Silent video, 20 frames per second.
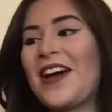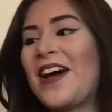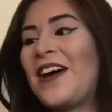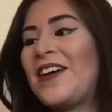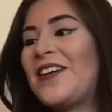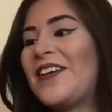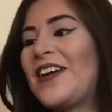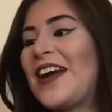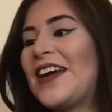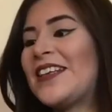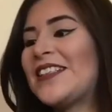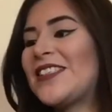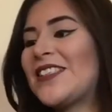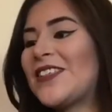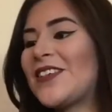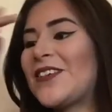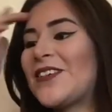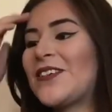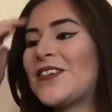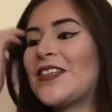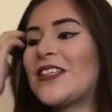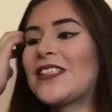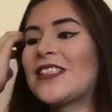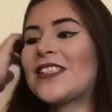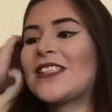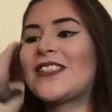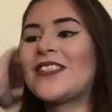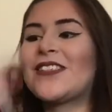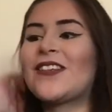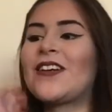Alright, so let's
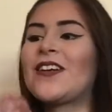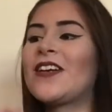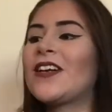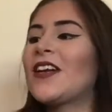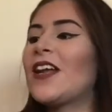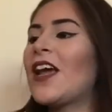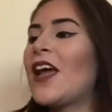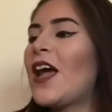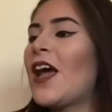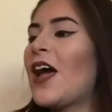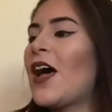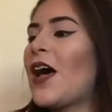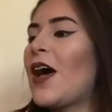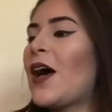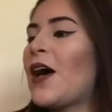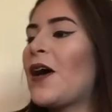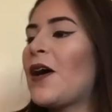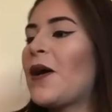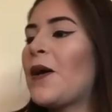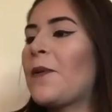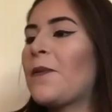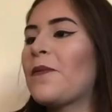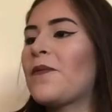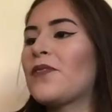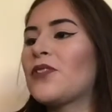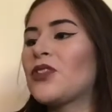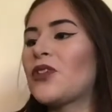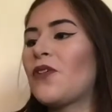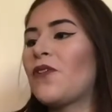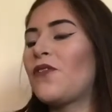get started. Um,
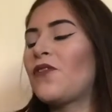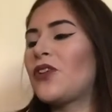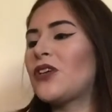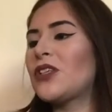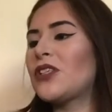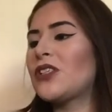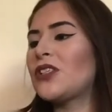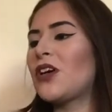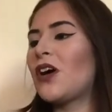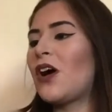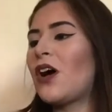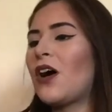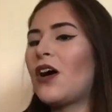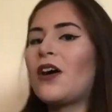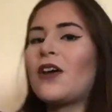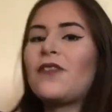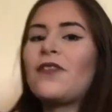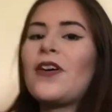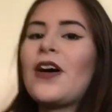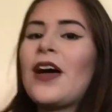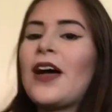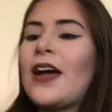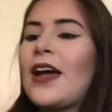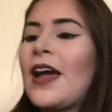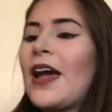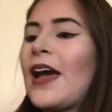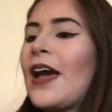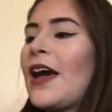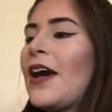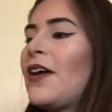so first off, I
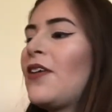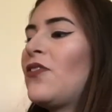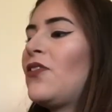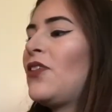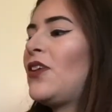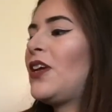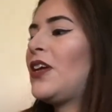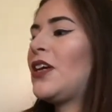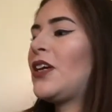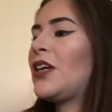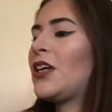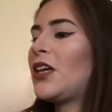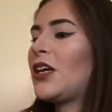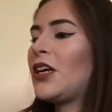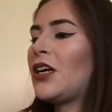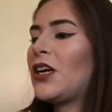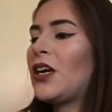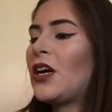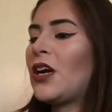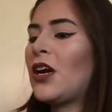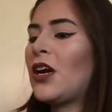have here